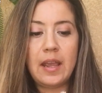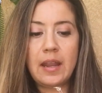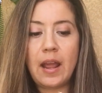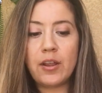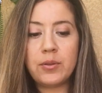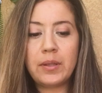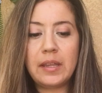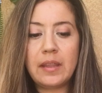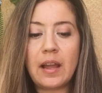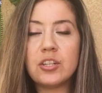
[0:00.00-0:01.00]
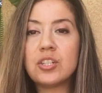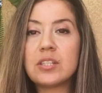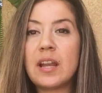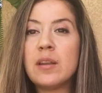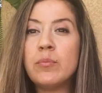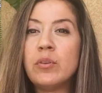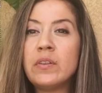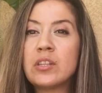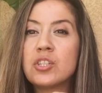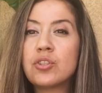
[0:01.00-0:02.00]
And how you clean that is just kind of
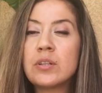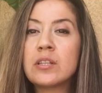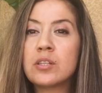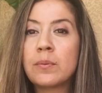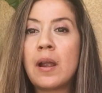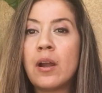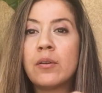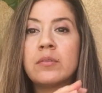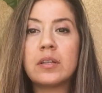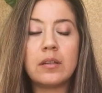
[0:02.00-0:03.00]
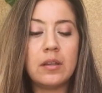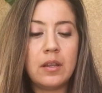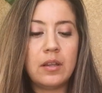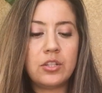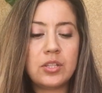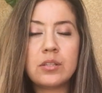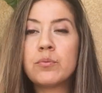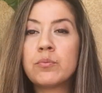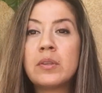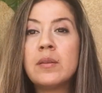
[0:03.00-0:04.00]
moving the strings around and
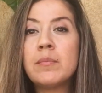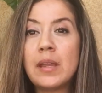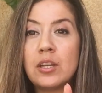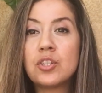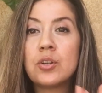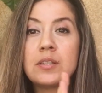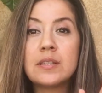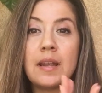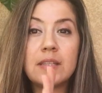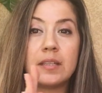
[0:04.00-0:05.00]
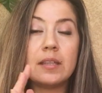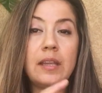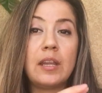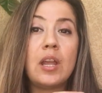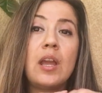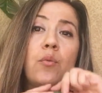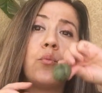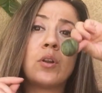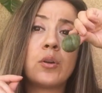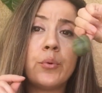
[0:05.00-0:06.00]
just really make sure it's nice and clean. And
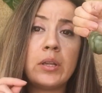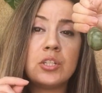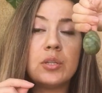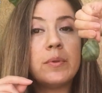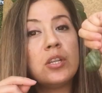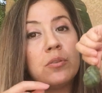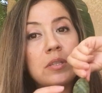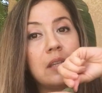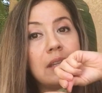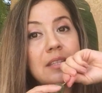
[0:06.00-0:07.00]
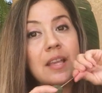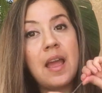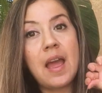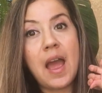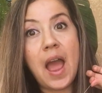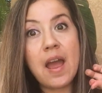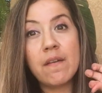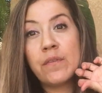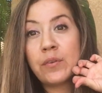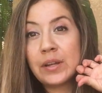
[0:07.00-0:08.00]
we're going to be using these
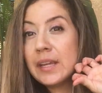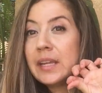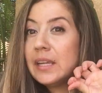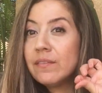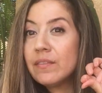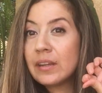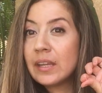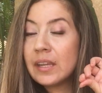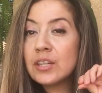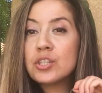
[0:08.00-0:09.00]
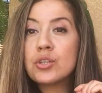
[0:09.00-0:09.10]
every evening.